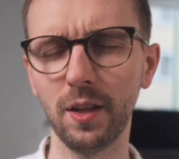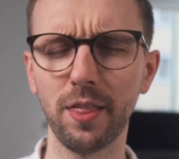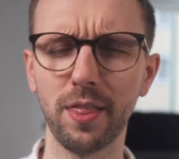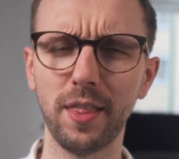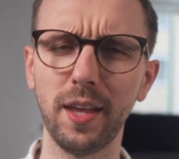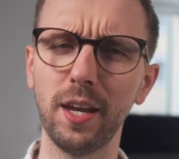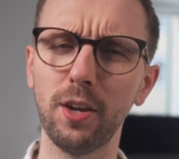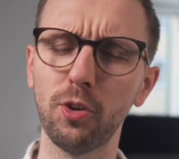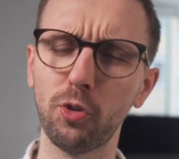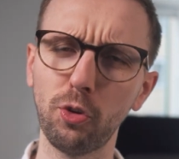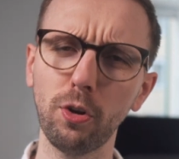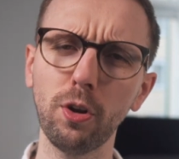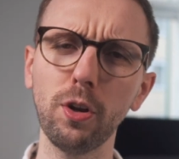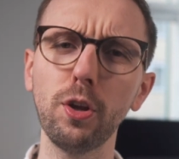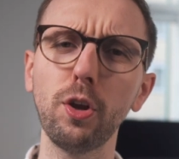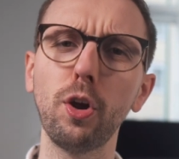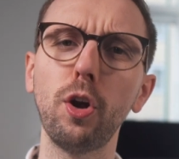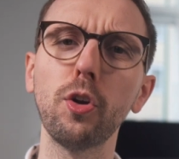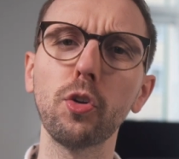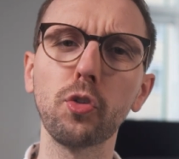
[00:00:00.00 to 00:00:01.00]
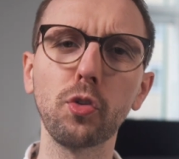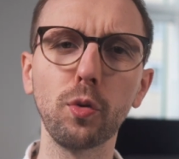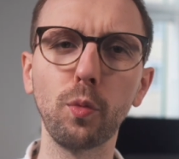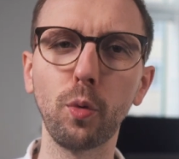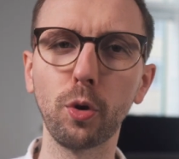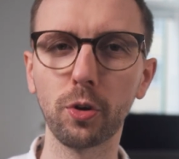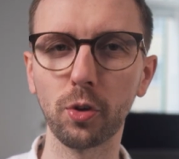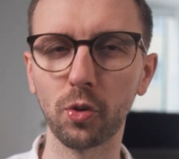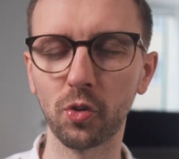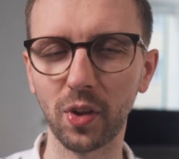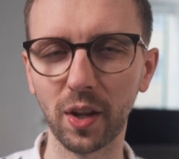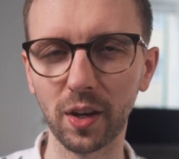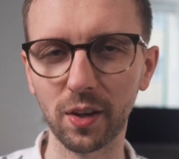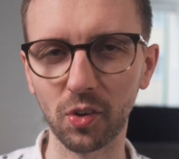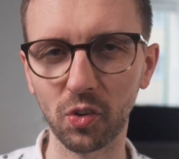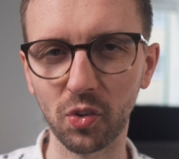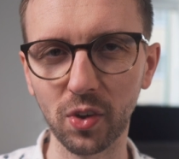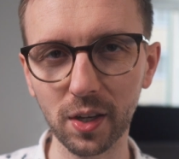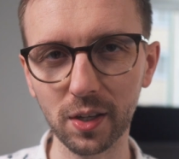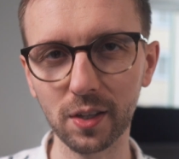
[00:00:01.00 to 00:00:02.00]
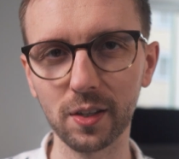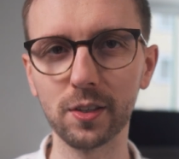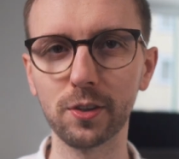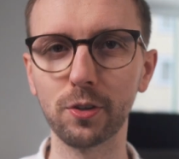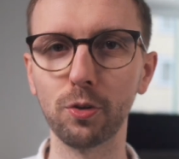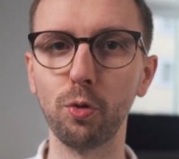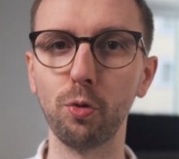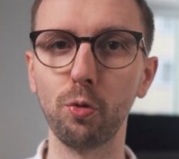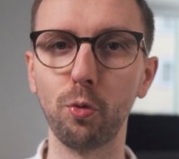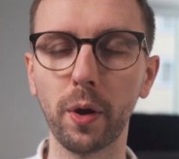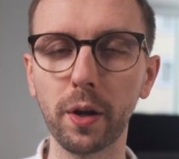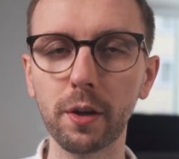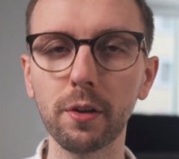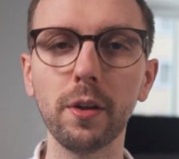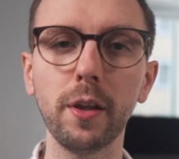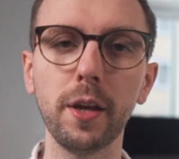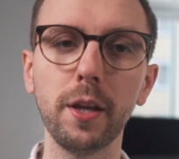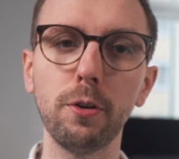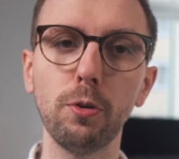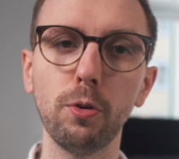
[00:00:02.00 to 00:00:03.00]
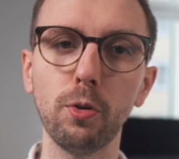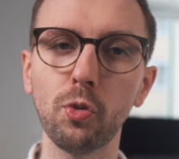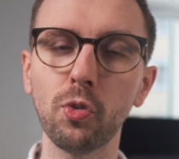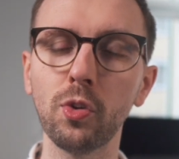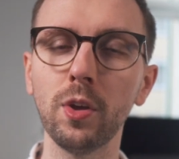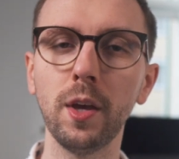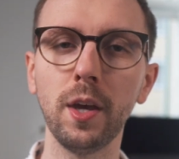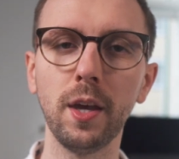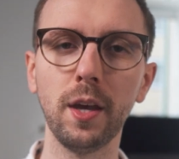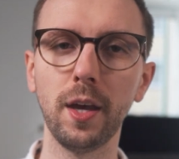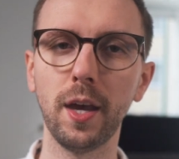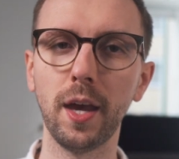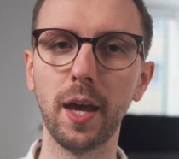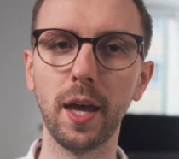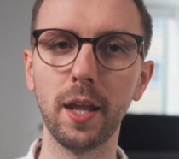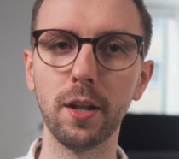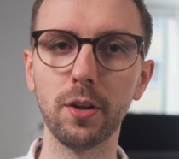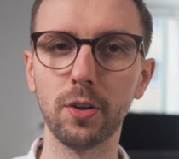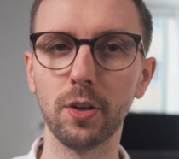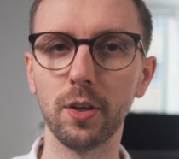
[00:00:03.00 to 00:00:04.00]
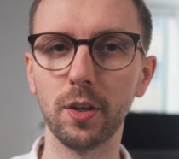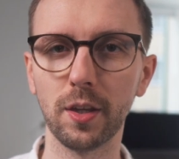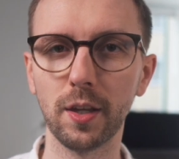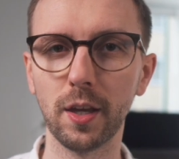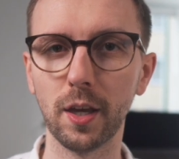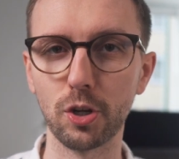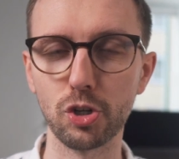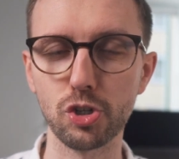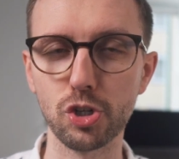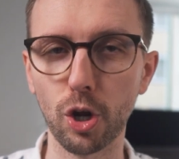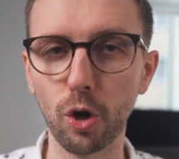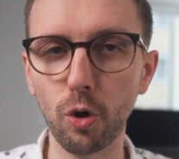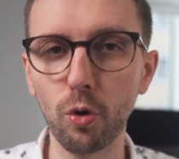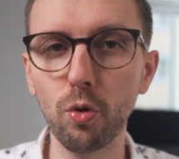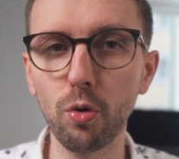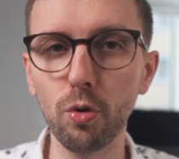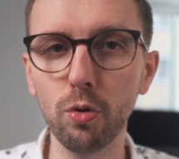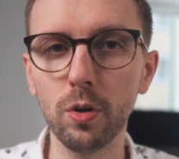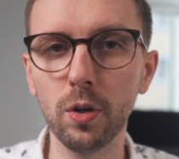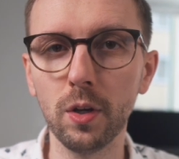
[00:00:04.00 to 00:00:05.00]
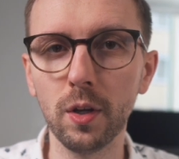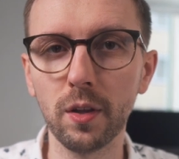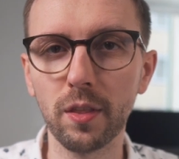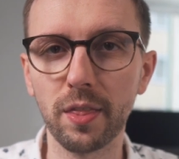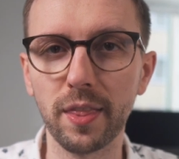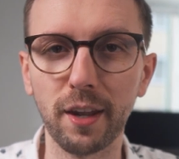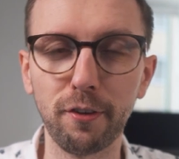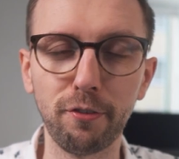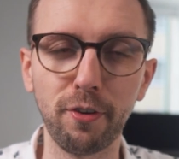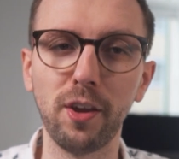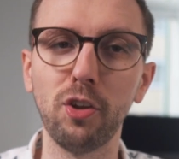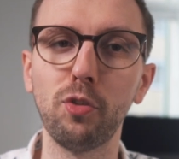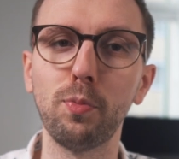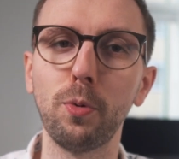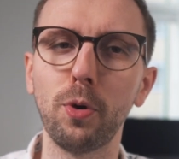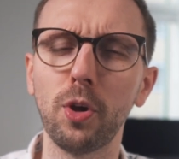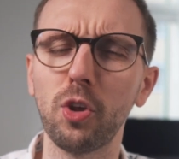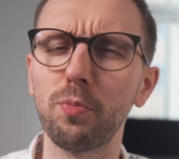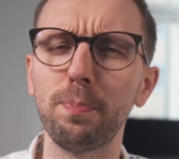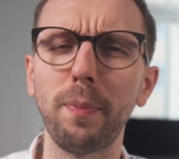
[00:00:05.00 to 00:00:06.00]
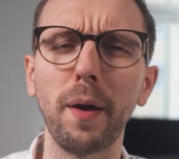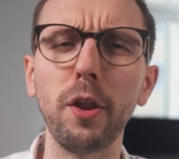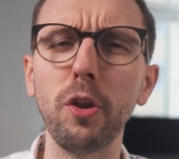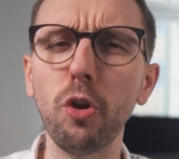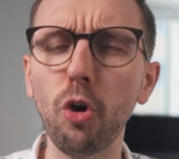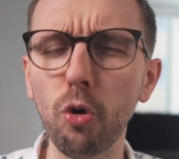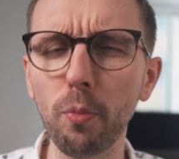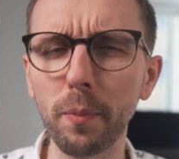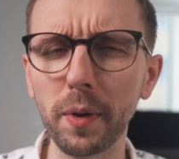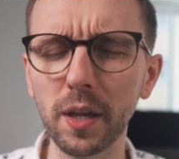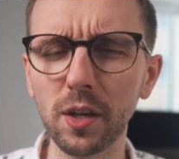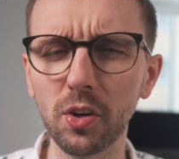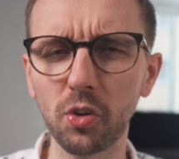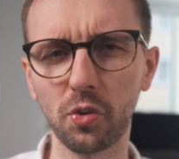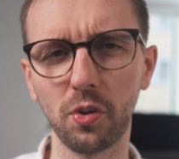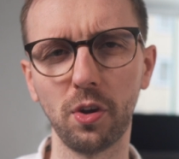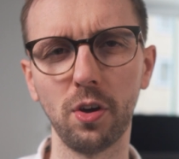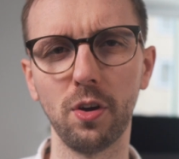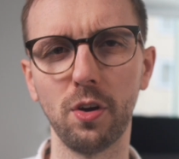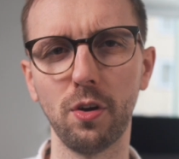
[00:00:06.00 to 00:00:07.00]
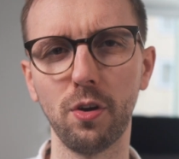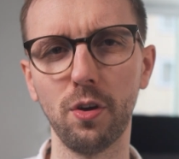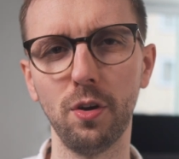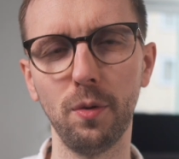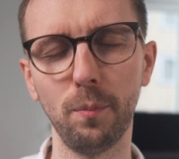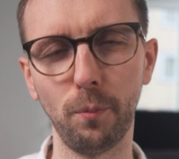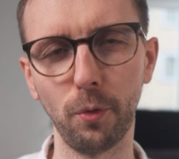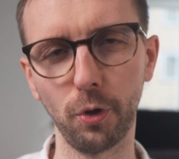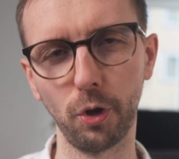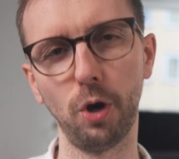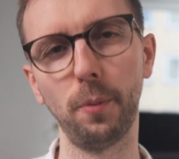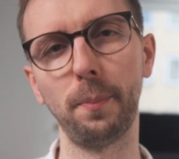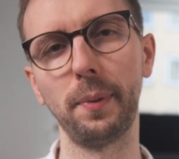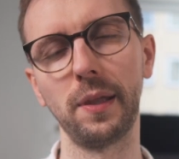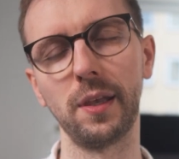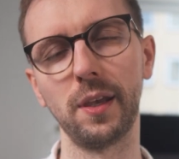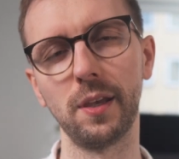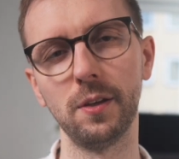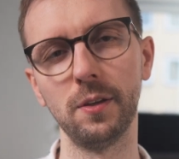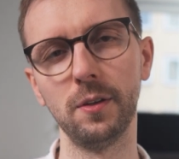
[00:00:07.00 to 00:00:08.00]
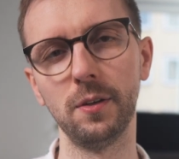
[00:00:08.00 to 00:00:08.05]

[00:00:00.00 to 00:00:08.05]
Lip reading: they certainly also want to send a signal to regulators and show that Facebook is by no means a monopoly.